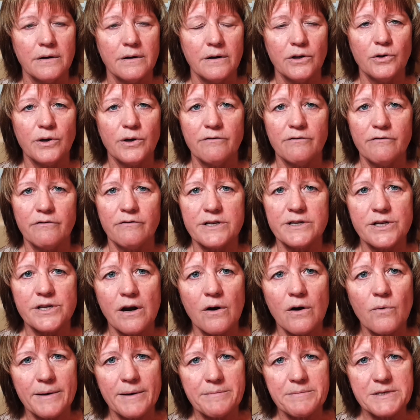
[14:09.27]
You can visit
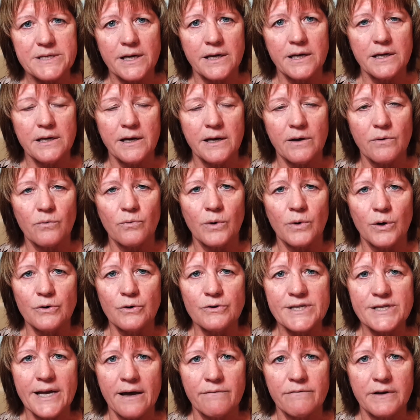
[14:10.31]
our website at
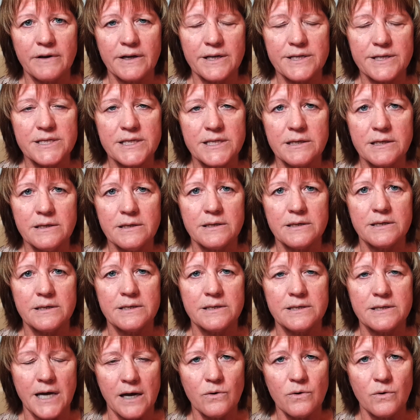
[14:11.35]

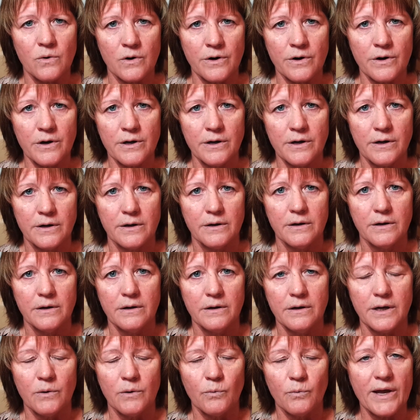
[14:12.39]
roseadvocacy.org,
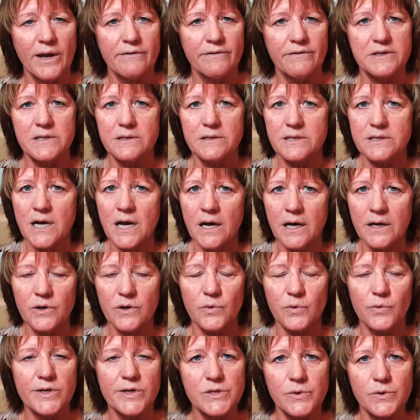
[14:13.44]
and we have a ton
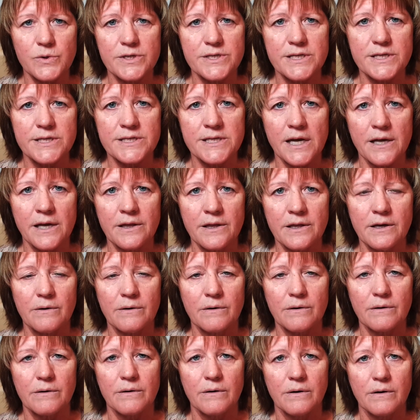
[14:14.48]
of resources on
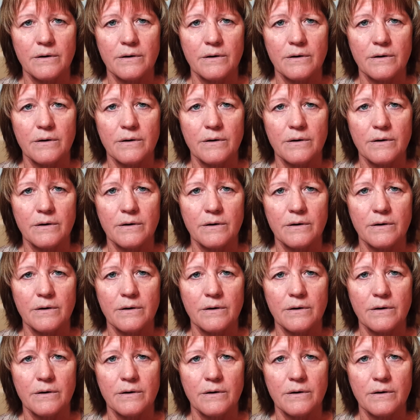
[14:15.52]
there.